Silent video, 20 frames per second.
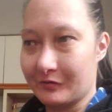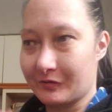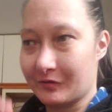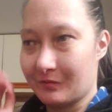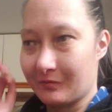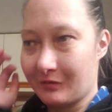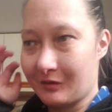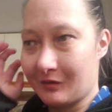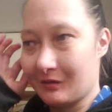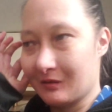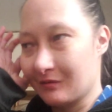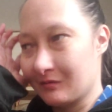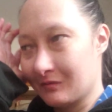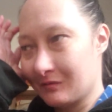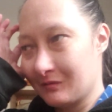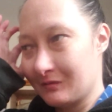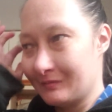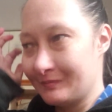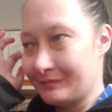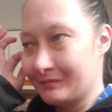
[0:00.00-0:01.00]
I'm
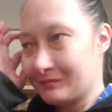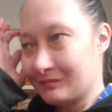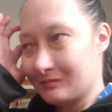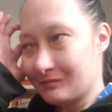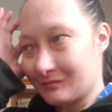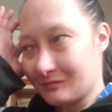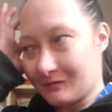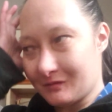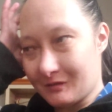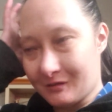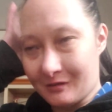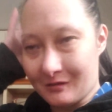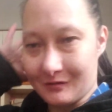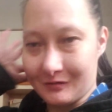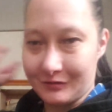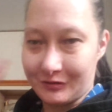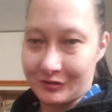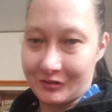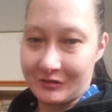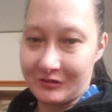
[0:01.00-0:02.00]

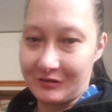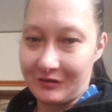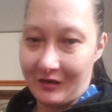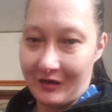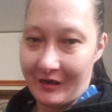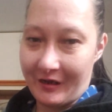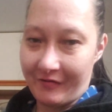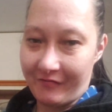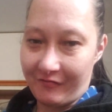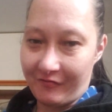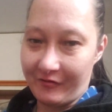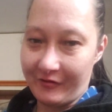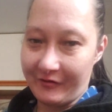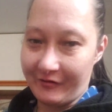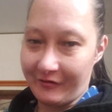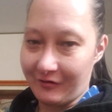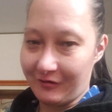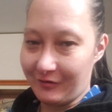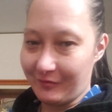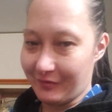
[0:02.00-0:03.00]
like, sure, I have
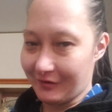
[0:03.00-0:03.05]
oil,